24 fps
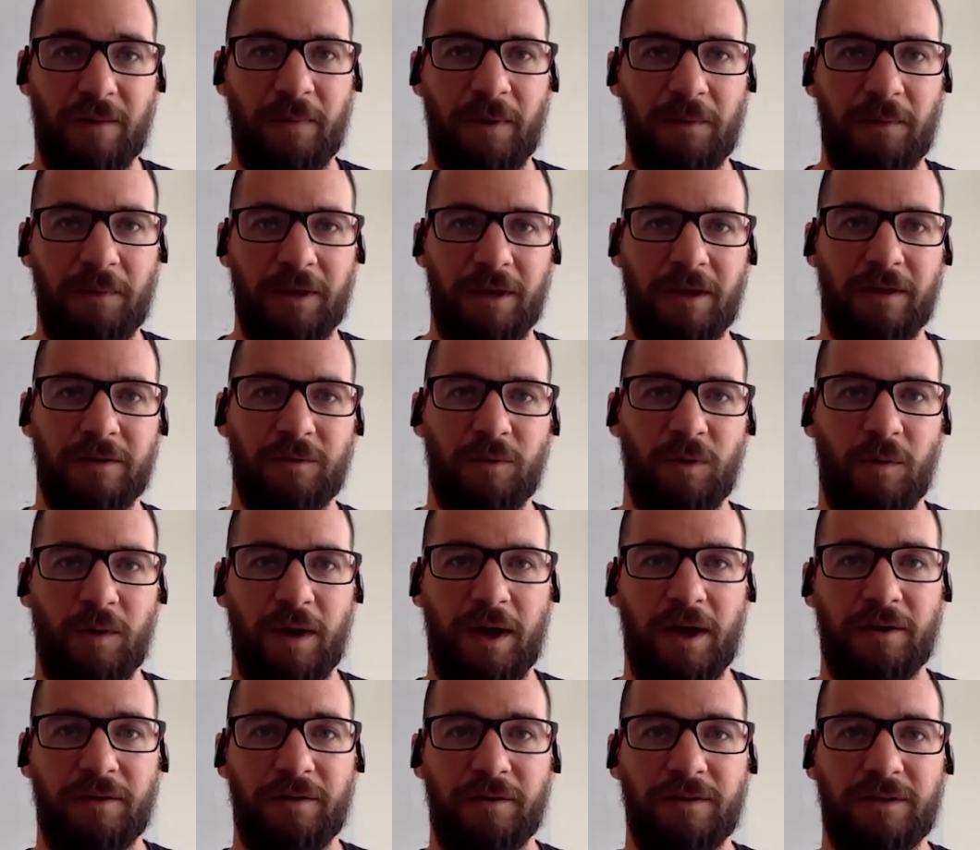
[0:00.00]
Bubbling away
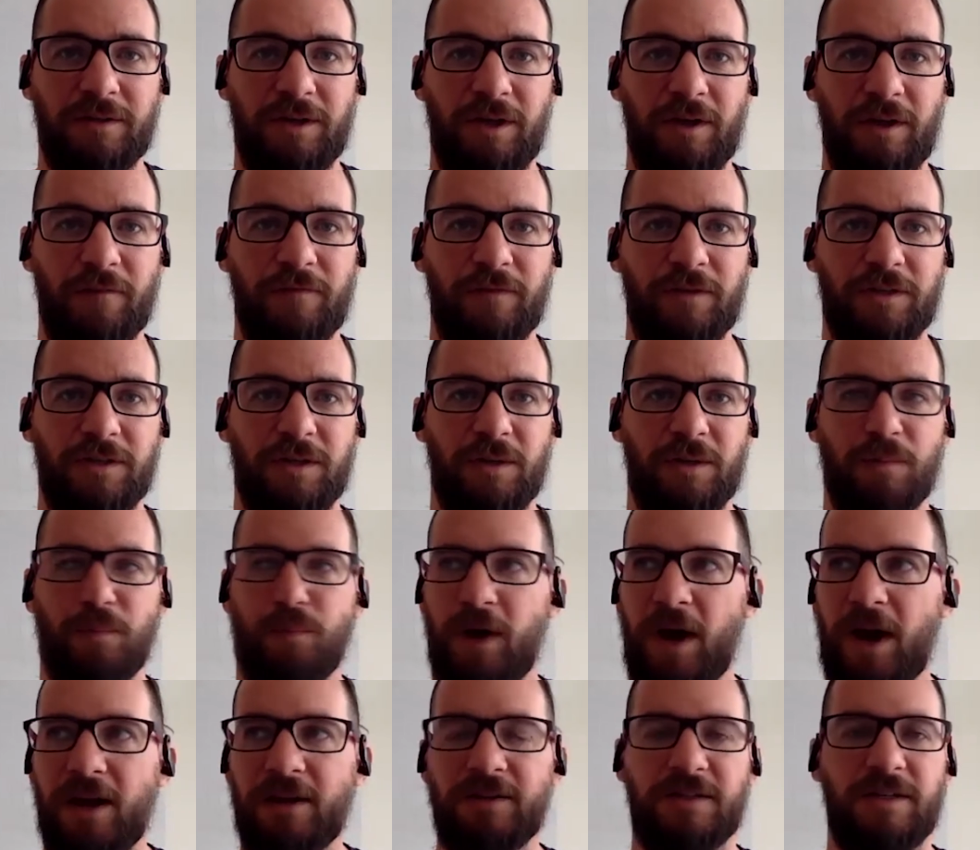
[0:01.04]
under the surface. And
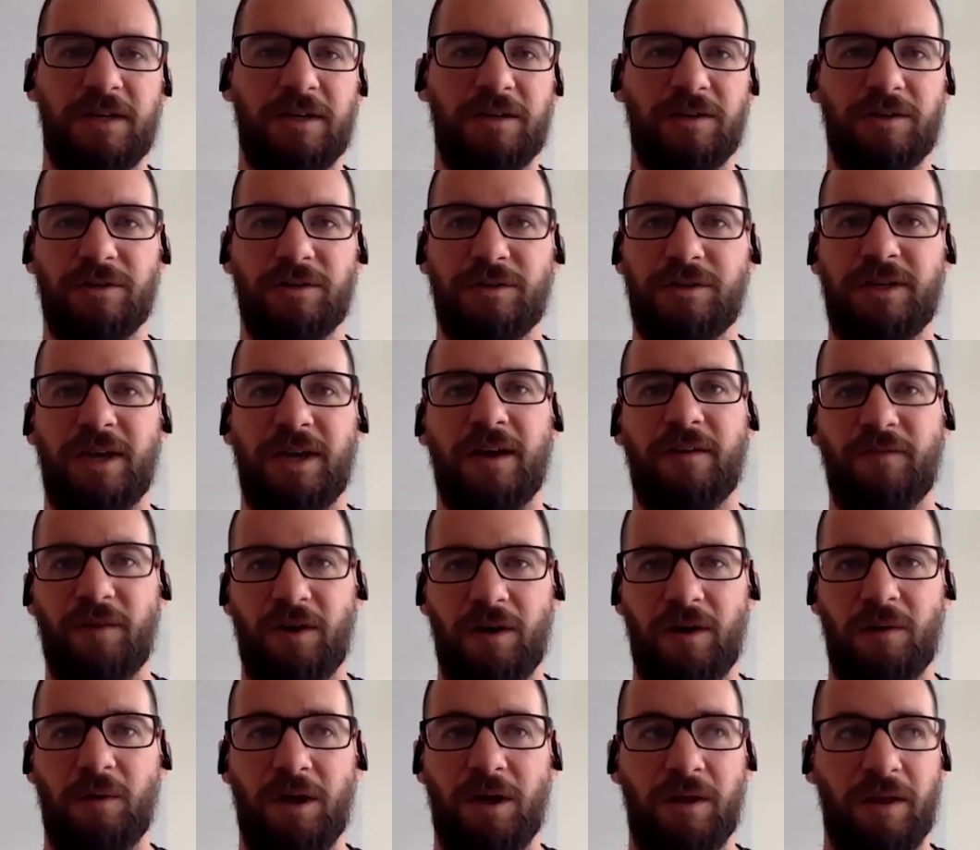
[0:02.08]
brands didn't do tech
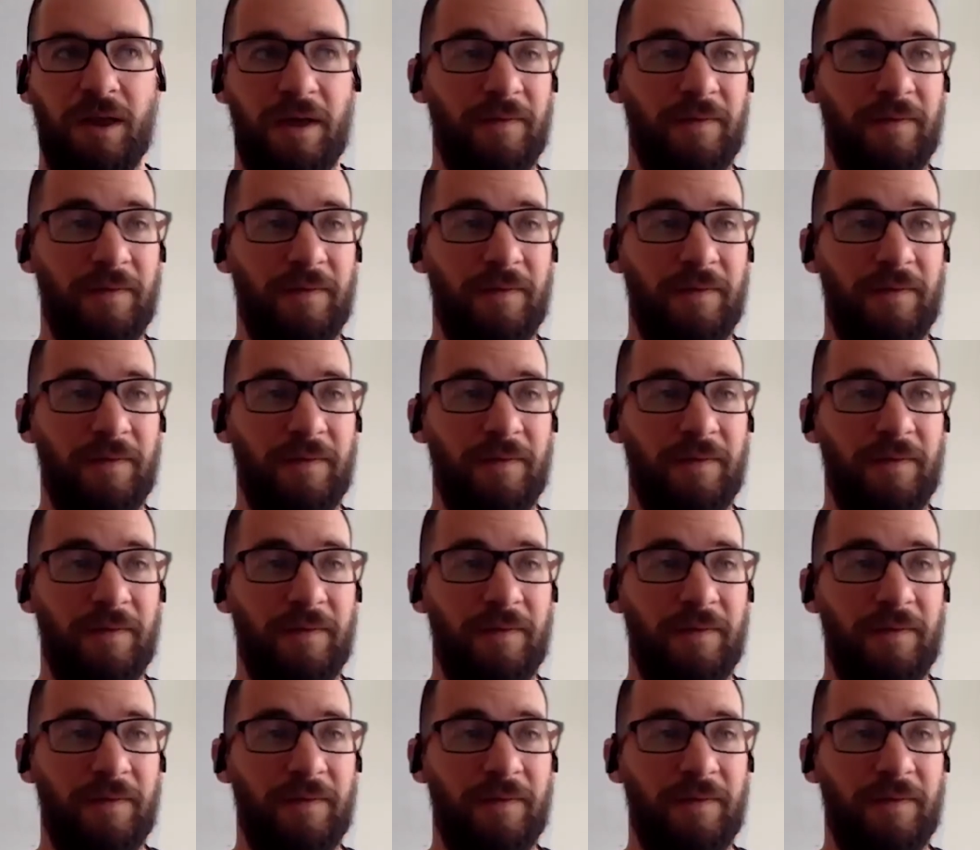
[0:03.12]
very well,